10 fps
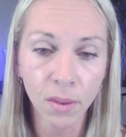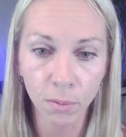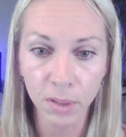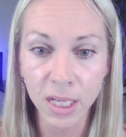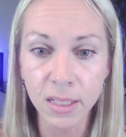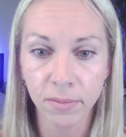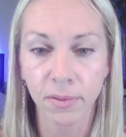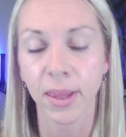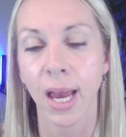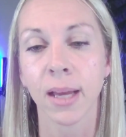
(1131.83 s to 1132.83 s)
The reason
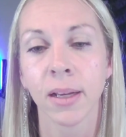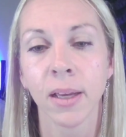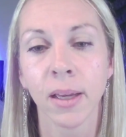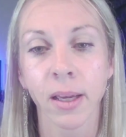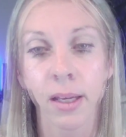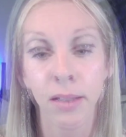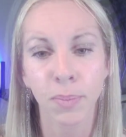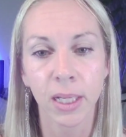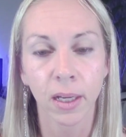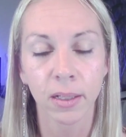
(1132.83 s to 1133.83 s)
for that is
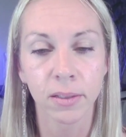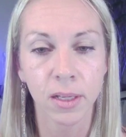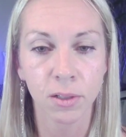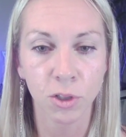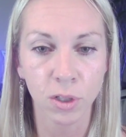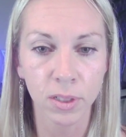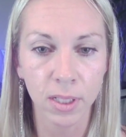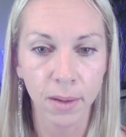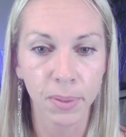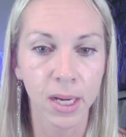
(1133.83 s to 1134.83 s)
because the
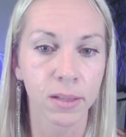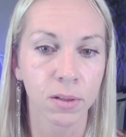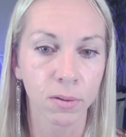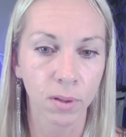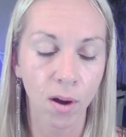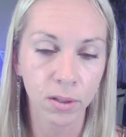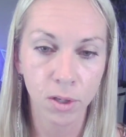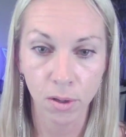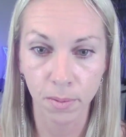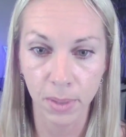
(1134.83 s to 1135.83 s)
insurance company has no
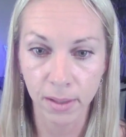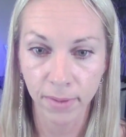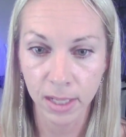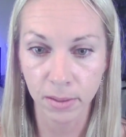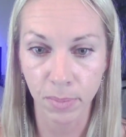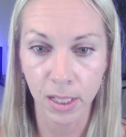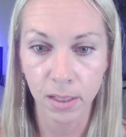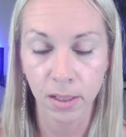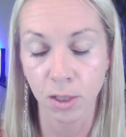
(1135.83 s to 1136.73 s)
long-term investment.